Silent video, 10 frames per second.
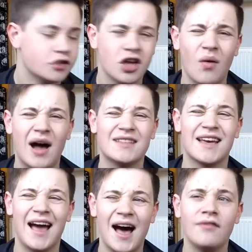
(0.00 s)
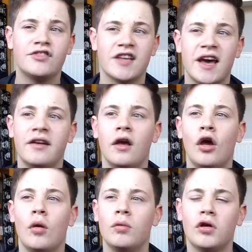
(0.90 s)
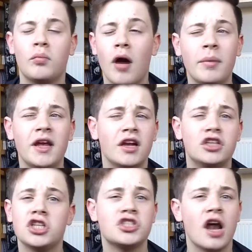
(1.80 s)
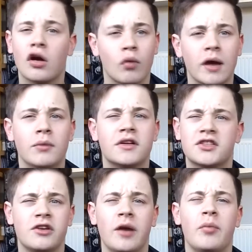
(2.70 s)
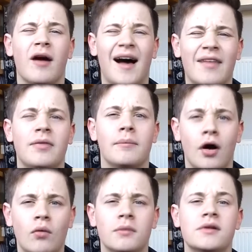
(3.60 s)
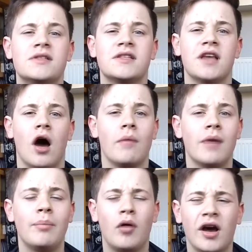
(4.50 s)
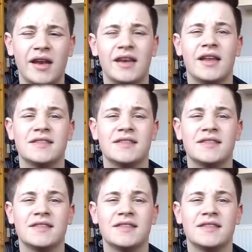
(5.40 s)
So, as I have said, you're probably just not great with the sniper at the moment. Now, I'm not pointing this